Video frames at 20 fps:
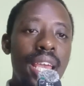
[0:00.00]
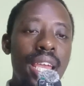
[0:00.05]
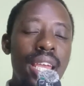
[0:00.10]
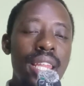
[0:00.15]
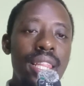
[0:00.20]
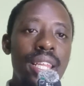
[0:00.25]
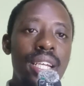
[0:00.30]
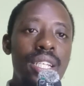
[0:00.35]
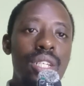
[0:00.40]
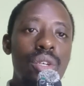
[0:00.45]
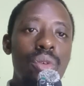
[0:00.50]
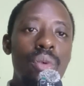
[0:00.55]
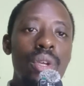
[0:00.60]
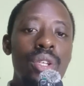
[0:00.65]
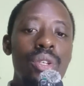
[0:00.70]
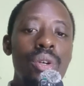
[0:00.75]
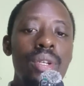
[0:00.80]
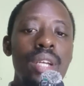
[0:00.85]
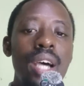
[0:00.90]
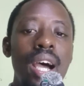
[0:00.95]
in that we
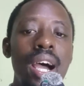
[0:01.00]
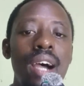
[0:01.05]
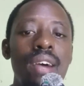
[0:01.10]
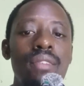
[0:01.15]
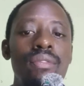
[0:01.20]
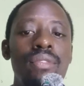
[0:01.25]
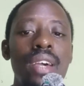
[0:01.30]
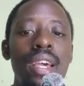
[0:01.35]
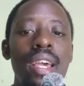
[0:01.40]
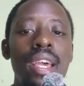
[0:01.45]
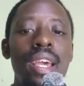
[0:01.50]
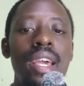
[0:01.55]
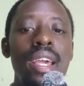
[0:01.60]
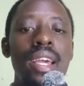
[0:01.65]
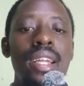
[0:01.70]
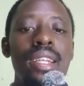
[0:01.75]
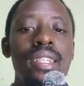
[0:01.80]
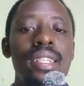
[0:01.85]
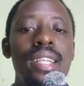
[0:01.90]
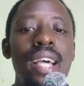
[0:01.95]
don't have
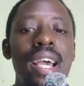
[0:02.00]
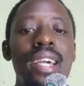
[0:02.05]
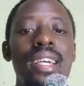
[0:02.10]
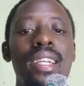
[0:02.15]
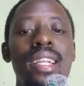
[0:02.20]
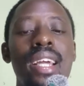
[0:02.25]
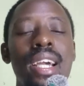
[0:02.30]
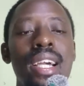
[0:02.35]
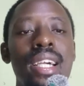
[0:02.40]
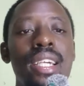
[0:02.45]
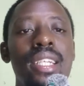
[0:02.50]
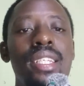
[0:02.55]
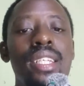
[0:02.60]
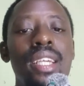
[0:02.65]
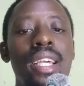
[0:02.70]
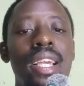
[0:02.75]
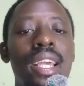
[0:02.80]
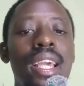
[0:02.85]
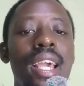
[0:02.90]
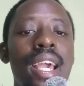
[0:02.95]
a
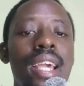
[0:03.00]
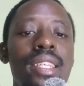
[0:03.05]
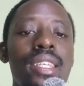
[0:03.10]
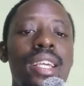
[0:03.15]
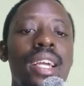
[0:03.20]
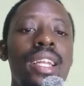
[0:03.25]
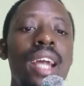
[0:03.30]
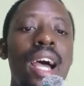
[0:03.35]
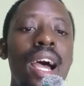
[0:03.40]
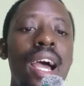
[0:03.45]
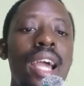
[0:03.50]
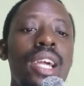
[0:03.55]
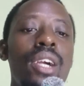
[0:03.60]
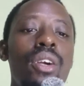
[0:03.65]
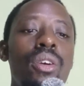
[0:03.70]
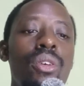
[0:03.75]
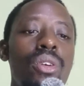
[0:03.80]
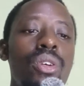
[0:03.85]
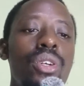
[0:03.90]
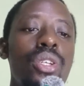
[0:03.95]
direct Kenyan High
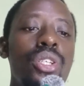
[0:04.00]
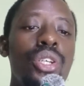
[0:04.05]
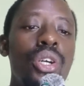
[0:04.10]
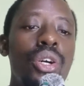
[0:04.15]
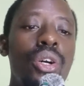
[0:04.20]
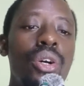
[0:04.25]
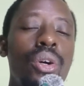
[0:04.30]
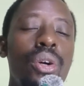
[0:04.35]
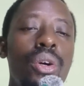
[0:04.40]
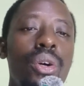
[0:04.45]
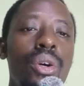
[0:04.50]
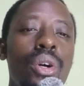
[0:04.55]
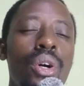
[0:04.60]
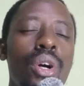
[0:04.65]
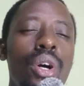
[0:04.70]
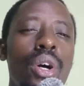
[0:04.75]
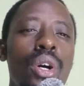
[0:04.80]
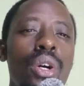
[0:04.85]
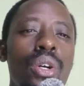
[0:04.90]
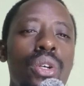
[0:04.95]
Court
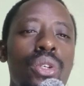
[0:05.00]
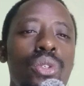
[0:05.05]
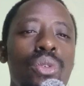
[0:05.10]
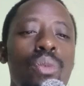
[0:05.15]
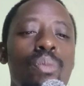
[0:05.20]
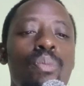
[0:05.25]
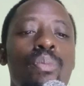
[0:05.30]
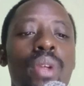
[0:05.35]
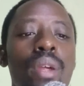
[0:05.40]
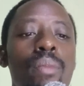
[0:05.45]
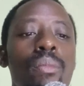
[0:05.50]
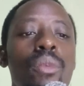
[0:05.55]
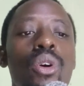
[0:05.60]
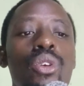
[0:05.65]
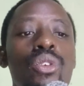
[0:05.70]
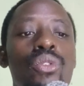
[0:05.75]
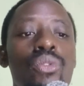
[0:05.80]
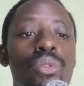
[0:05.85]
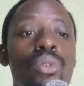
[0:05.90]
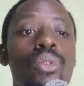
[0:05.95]
or Supreme
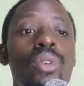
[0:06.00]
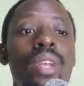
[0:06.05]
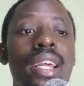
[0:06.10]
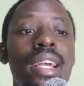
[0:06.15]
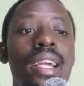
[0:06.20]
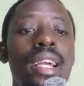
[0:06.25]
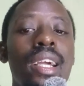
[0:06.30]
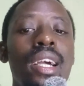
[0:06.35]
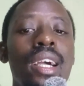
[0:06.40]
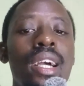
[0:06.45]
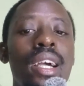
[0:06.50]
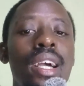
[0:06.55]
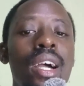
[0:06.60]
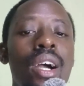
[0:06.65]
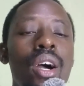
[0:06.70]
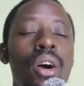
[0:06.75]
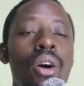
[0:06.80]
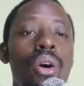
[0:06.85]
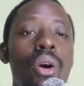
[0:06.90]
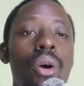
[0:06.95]
Court ruling
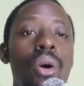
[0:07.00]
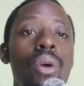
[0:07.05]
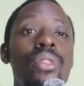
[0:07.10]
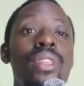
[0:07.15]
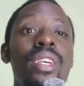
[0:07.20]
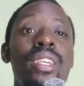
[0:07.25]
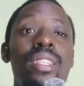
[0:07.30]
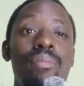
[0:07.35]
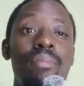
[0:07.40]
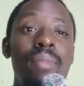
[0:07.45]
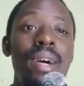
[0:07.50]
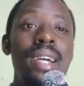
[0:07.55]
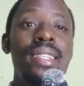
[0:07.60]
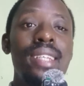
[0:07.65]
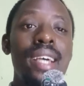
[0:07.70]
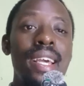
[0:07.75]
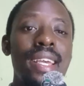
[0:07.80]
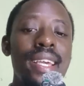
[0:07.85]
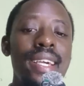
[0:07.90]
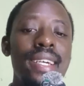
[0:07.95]
on this
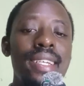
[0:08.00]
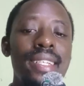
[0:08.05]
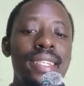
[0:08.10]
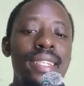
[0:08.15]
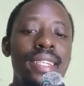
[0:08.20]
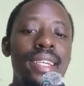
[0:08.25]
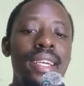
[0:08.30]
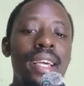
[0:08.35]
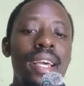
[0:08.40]
matter yet.